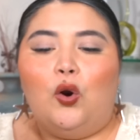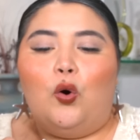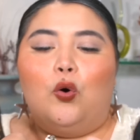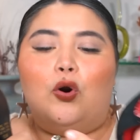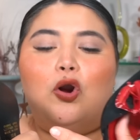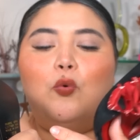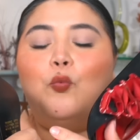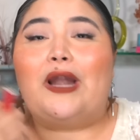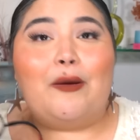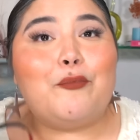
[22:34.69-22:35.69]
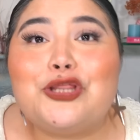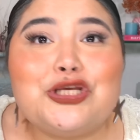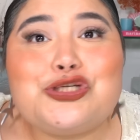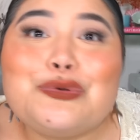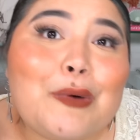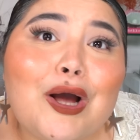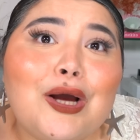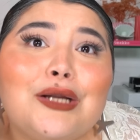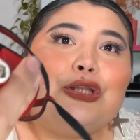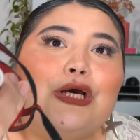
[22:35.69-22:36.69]
or when i put the shoe
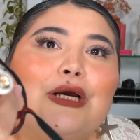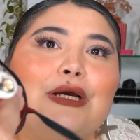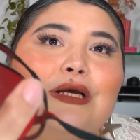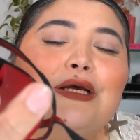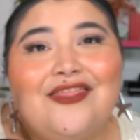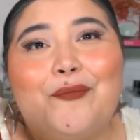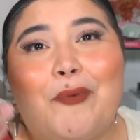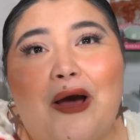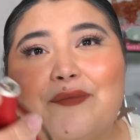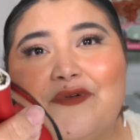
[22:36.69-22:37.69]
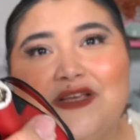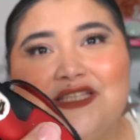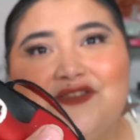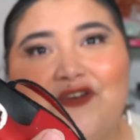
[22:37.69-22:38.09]
on look the bottom of this